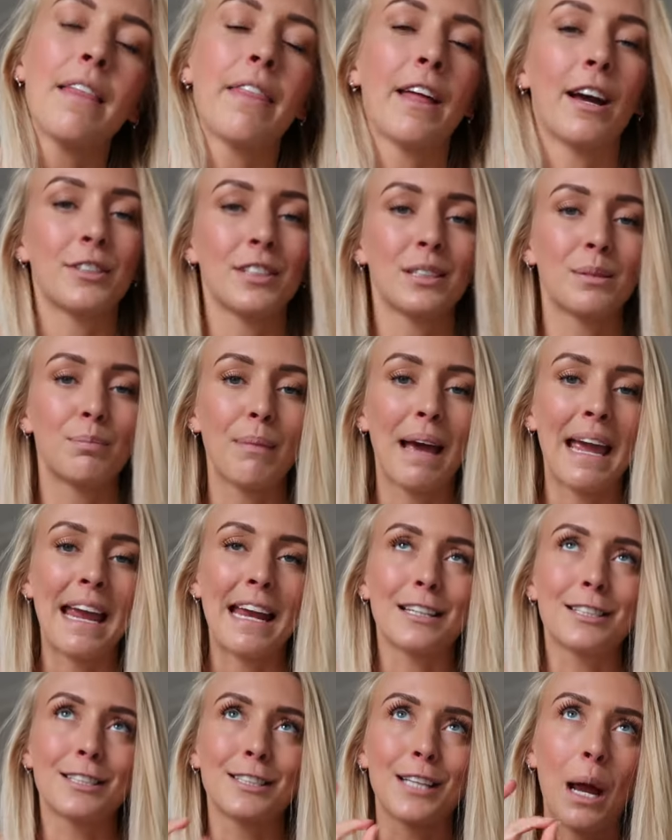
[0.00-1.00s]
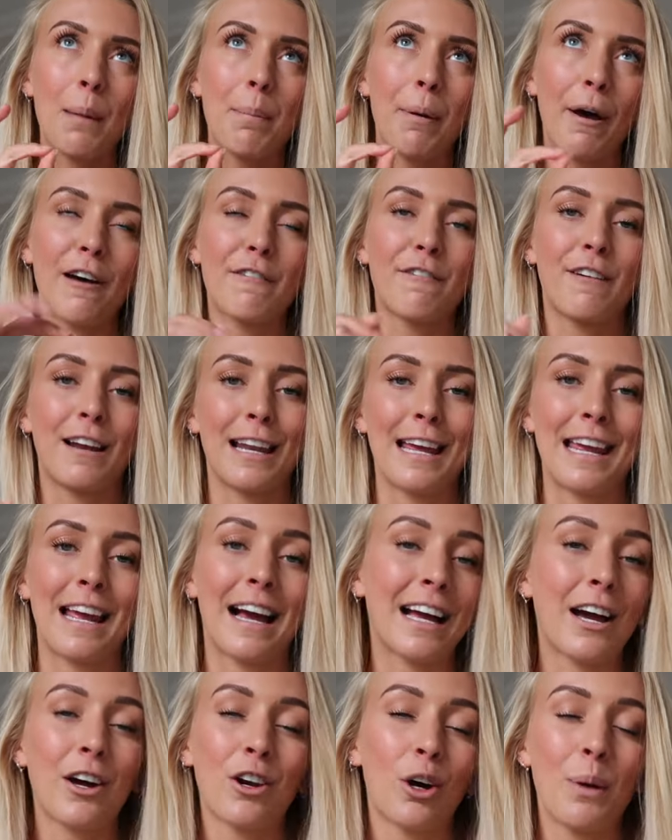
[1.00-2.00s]
They are just made so
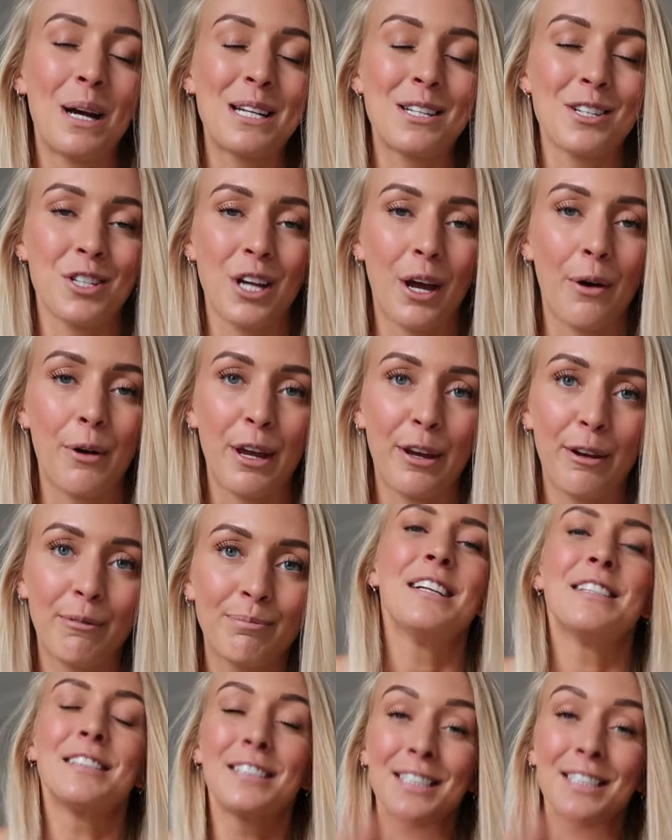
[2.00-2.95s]
perfectly. I cannot wait to show you.